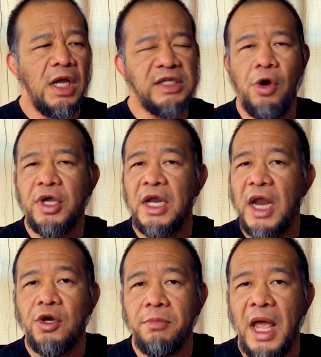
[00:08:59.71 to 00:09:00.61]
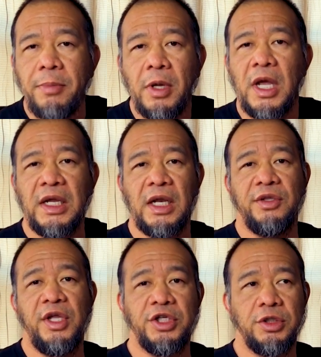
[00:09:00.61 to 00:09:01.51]
say, okay, now you're a black belt, now you
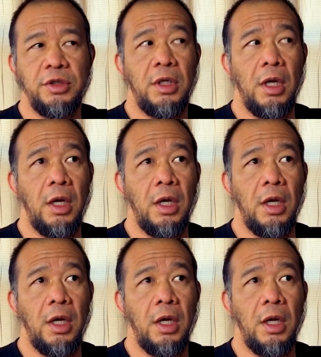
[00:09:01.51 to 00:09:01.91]
gotta teach.